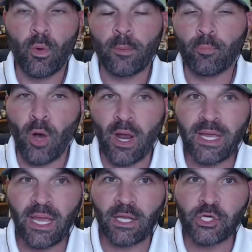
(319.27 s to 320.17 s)
When
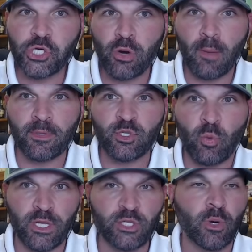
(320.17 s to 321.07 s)
Brian Kelly showed up in
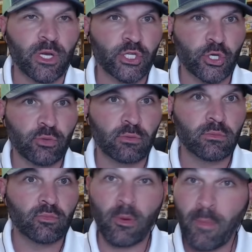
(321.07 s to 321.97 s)
2022,
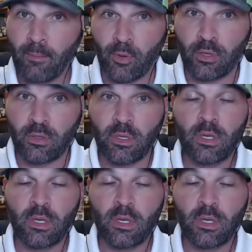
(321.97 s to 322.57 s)
remember,